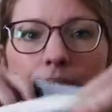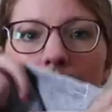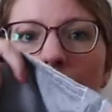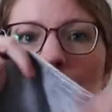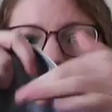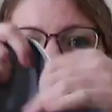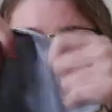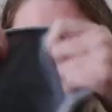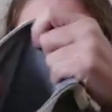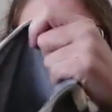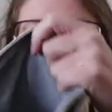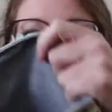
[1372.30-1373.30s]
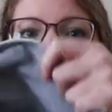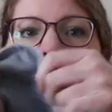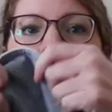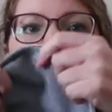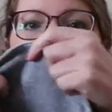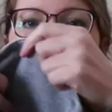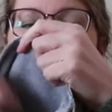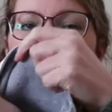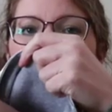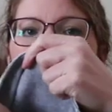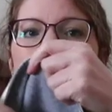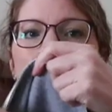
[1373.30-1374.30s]
their larger trundle bag
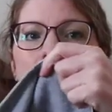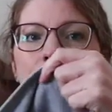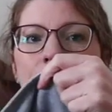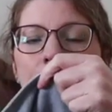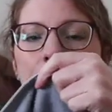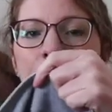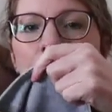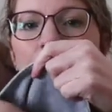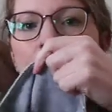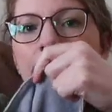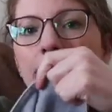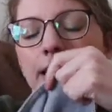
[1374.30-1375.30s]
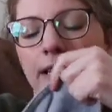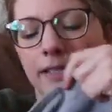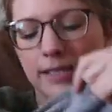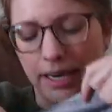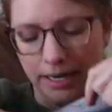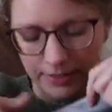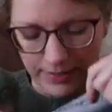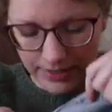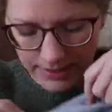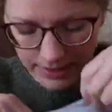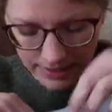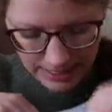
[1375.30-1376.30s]
does have a pocket inside of
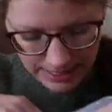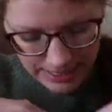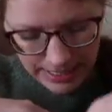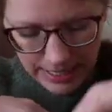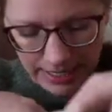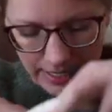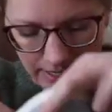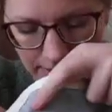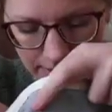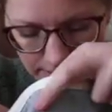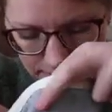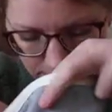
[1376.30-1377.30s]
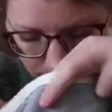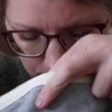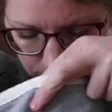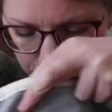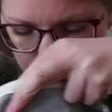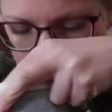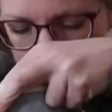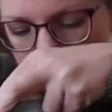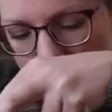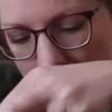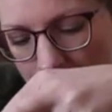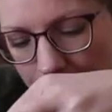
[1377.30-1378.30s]
it. And this one right
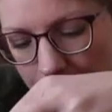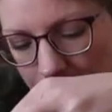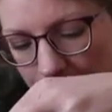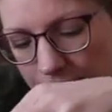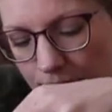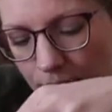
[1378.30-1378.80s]
now is